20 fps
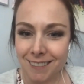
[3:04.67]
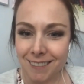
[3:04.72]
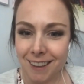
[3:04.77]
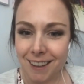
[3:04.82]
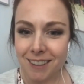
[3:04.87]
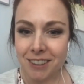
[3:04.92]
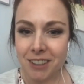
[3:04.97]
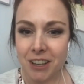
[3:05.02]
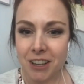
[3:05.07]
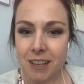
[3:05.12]
I
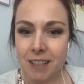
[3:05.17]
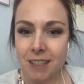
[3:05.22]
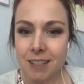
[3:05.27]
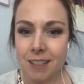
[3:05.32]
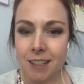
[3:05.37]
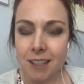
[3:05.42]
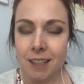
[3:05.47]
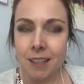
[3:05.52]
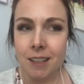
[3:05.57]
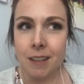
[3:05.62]
thought,
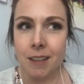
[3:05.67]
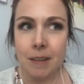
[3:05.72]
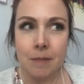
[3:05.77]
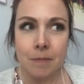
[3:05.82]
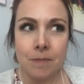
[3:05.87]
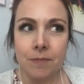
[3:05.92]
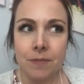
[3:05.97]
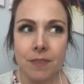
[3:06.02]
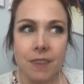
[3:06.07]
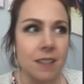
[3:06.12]

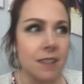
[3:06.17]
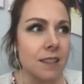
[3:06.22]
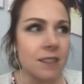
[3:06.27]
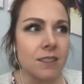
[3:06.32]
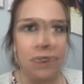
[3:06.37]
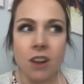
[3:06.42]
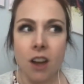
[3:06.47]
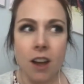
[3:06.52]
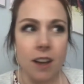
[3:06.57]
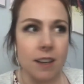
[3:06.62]
this is
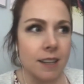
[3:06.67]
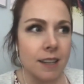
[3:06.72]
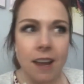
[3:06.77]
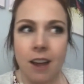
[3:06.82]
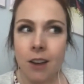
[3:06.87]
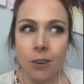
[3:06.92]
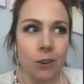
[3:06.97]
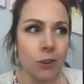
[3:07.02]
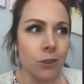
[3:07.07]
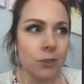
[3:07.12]
not
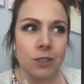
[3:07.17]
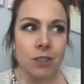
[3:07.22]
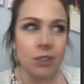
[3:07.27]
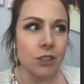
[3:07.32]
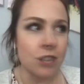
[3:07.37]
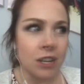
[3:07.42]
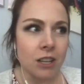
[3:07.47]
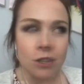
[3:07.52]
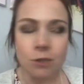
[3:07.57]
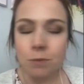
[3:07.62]
how to
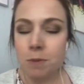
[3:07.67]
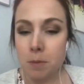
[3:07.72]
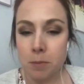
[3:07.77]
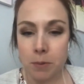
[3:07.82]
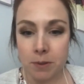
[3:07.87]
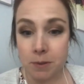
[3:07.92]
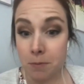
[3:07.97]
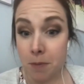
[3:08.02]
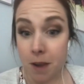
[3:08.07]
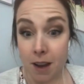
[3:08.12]
change
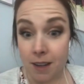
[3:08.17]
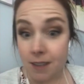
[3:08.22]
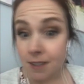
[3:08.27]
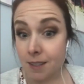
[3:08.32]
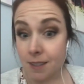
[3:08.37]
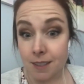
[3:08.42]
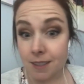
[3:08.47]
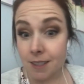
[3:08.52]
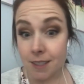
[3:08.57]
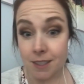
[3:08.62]
people's minds.
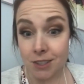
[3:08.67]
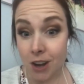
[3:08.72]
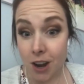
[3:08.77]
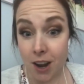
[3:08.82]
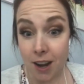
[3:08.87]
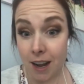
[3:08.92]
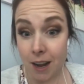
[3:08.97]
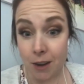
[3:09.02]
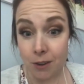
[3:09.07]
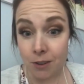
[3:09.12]
This is
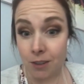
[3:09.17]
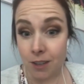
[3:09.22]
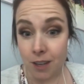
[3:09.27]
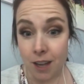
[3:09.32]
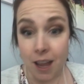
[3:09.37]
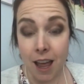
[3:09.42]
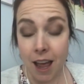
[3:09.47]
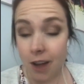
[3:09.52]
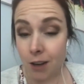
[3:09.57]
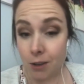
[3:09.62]
not how to
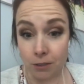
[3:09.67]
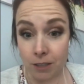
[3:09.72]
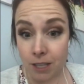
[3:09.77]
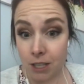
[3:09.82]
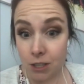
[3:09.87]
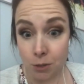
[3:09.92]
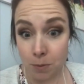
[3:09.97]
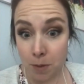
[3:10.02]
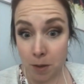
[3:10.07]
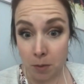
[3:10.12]

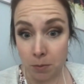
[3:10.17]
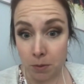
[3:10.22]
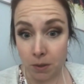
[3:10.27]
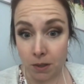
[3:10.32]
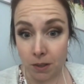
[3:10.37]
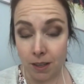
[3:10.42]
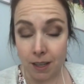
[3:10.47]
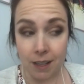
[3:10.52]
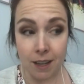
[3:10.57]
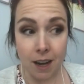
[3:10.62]
reach
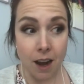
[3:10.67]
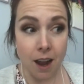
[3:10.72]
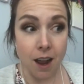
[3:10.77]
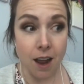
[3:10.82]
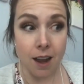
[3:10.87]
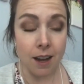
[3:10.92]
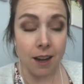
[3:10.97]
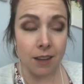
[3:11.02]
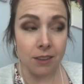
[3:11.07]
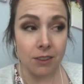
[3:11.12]
people. And
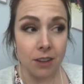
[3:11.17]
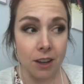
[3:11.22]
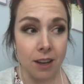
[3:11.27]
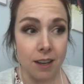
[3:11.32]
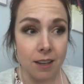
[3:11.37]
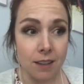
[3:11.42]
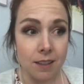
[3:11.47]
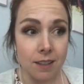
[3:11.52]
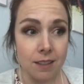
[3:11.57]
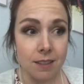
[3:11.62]
I thought,
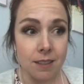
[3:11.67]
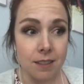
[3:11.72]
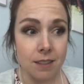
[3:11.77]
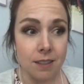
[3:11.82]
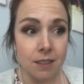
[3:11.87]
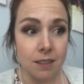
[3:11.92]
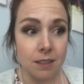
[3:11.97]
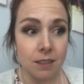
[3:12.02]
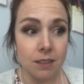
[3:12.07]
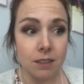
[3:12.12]
this
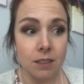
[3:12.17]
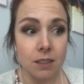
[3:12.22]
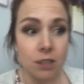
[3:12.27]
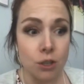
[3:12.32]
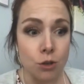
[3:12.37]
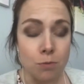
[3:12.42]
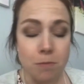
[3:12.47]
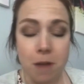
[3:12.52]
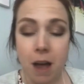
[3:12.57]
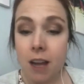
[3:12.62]
is
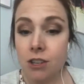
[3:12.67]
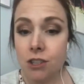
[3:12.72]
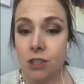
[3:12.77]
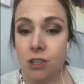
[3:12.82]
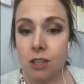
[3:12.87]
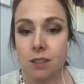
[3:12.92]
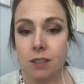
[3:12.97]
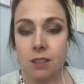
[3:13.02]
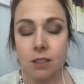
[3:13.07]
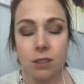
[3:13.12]
too much.
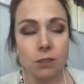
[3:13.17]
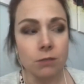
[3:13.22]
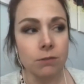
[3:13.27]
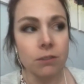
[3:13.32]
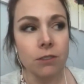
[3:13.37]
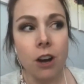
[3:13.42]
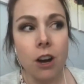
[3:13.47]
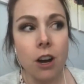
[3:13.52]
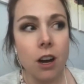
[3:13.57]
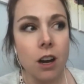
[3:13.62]
It's too
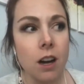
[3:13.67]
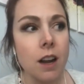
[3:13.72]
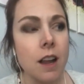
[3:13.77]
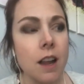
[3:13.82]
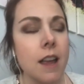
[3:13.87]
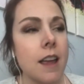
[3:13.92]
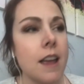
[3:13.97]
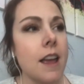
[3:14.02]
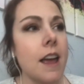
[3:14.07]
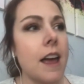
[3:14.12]
far.
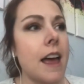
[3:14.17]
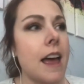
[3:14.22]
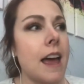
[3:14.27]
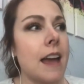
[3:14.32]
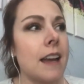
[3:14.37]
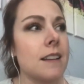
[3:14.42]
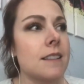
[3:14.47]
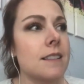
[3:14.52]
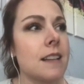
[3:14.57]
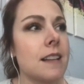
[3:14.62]

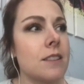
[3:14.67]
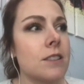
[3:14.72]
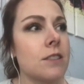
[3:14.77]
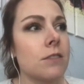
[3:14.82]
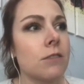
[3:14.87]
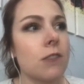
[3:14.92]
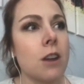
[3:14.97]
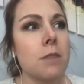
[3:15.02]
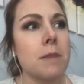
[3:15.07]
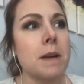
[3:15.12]
And it sends the
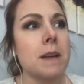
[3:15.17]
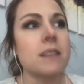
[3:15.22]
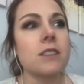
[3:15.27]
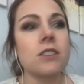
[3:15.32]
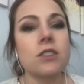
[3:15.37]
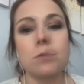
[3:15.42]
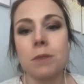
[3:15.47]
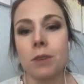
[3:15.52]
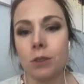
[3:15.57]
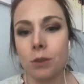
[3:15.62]
wrong
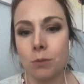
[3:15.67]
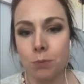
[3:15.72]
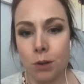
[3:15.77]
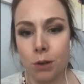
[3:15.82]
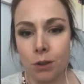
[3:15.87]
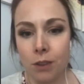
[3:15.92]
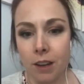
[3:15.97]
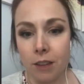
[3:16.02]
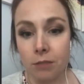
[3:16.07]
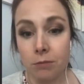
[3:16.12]
message about the
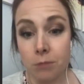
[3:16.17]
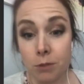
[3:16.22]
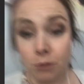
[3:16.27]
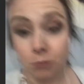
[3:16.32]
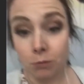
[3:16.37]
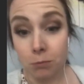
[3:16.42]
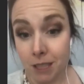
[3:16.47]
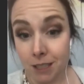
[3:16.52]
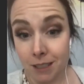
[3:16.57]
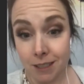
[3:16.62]
pro-life
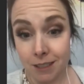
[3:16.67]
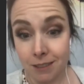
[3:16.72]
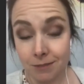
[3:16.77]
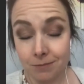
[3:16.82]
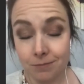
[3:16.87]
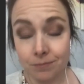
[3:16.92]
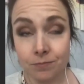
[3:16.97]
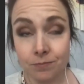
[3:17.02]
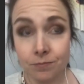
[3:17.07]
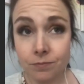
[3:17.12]
movement.
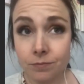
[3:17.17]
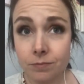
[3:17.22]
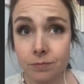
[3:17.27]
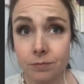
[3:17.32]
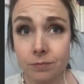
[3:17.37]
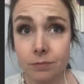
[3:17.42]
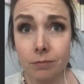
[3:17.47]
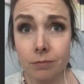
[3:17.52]
Yes.